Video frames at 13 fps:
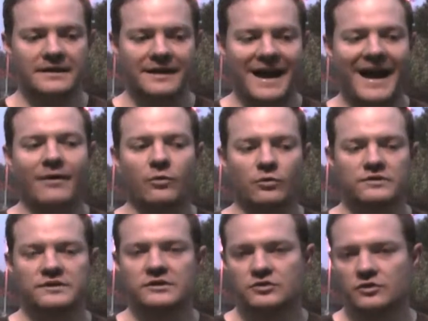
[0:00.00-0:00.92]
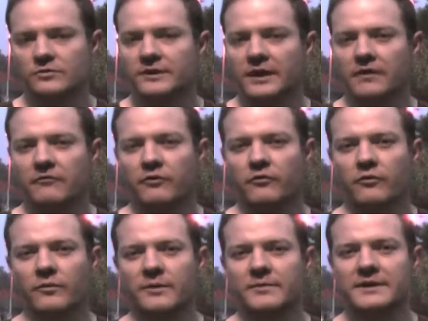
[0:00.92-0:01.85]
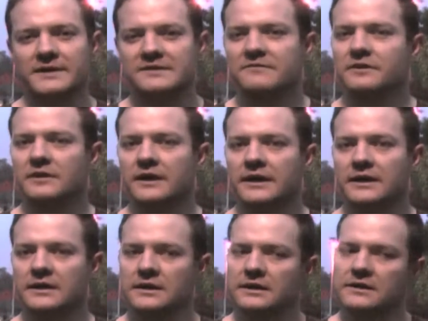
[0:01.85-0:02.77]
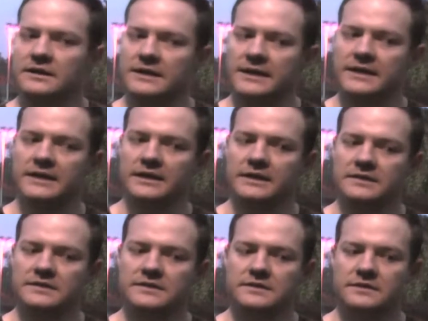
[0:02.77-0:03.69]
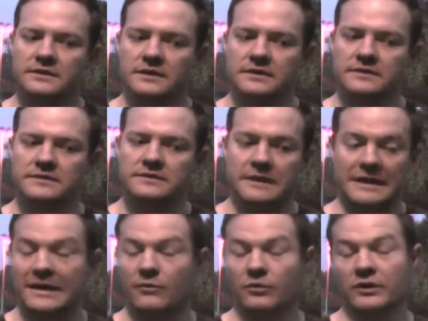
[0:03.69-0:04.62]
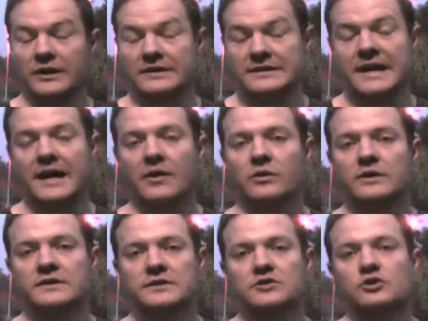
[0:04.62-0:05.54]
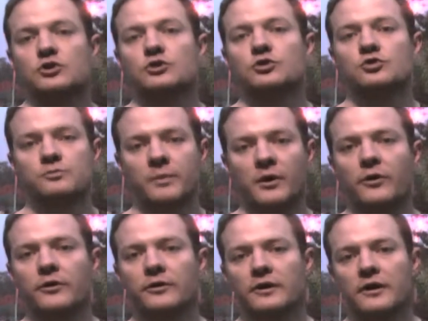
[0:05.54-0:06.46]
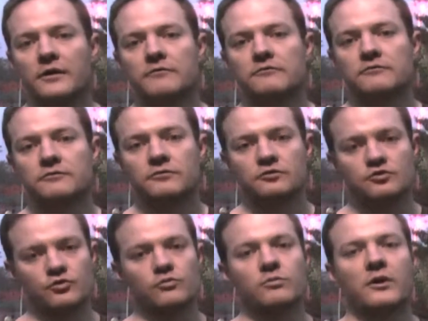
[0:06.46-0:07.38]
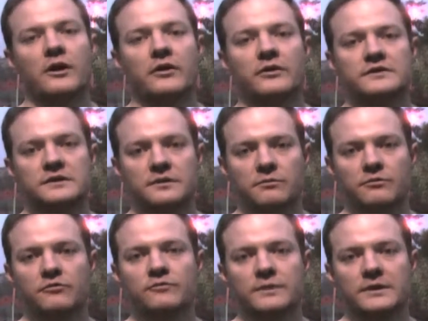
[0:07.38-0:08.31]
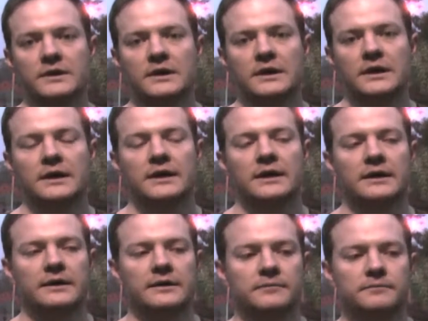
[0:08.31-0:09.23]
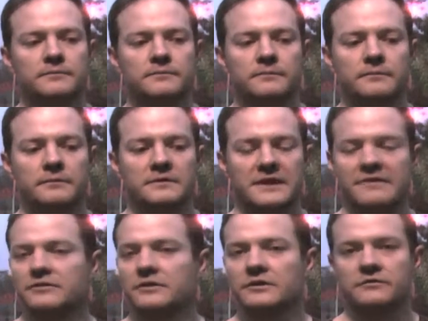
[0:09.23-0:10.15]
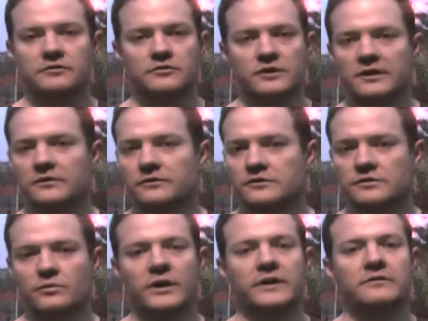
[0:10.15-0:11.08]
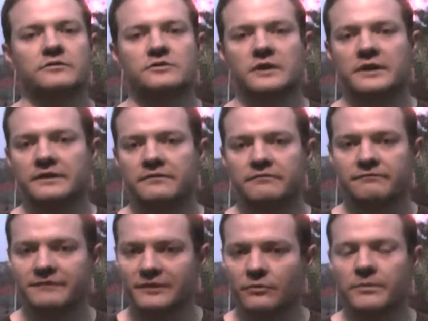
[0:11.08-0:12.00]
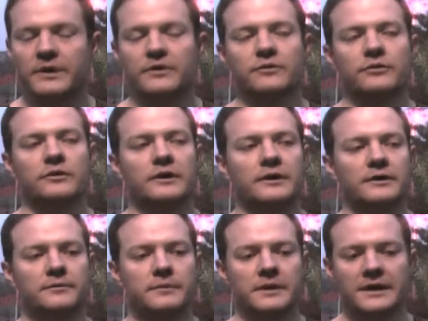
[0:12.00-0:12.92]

that was extremely helpful for me because I felt like the, the eating is, is, and I realize now, is such a huge part of true progress and improvement. Um, definitely if you're trying to lose some weight, if you're trying to feel better, um,